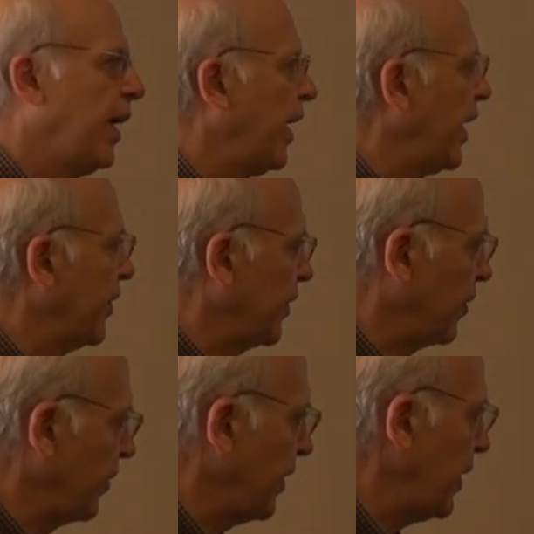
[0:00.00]
And
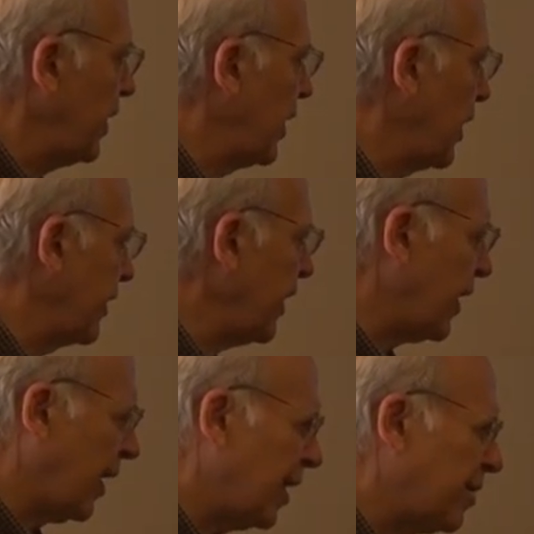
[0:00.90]
the, the I think
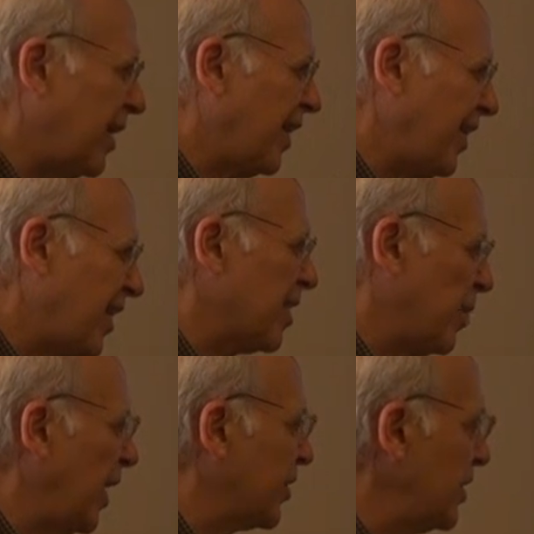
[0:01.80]
at I think at
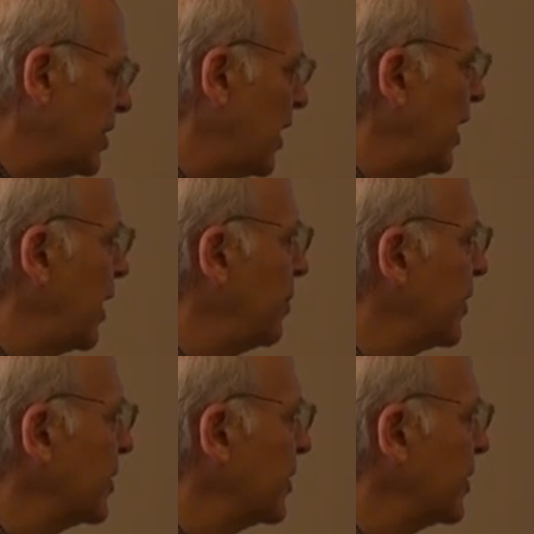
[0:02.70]
about this time,